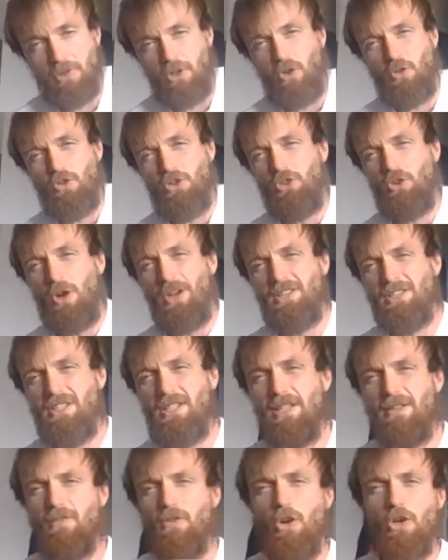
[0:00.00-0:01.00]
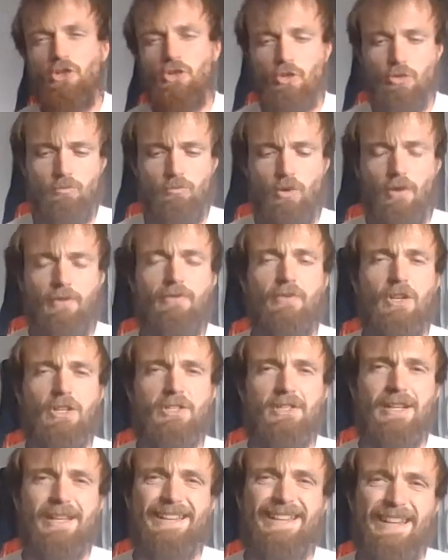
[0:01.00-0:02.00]
on the 19th I showed my
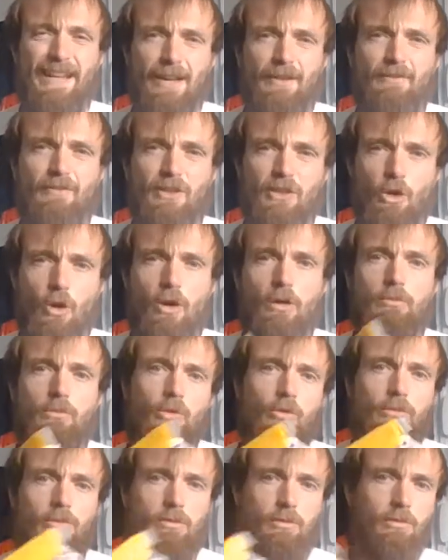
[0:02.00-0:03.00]
first aid kit for Dark Lord,